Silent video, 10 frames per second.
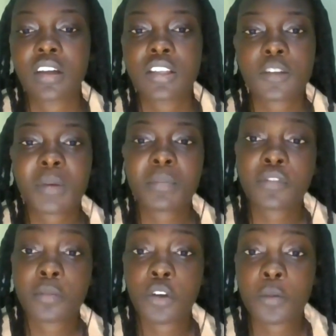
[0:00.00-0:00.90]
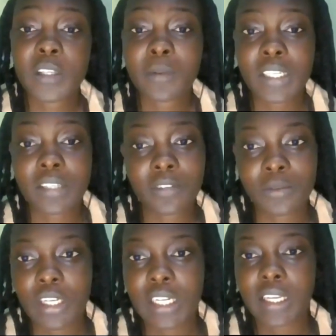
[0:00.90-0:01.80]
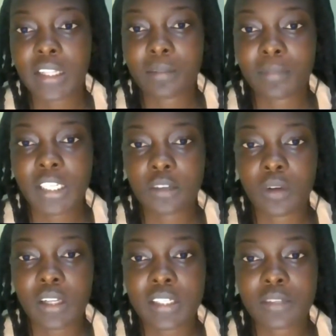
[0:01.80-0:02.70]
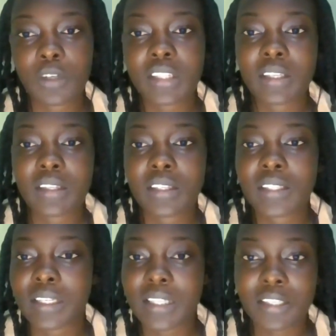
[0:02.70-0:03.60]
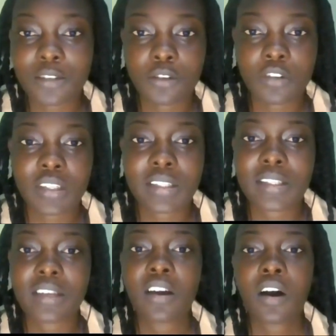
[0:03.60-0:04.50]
So maybe from your perspective, especially in the media world, what are the success stories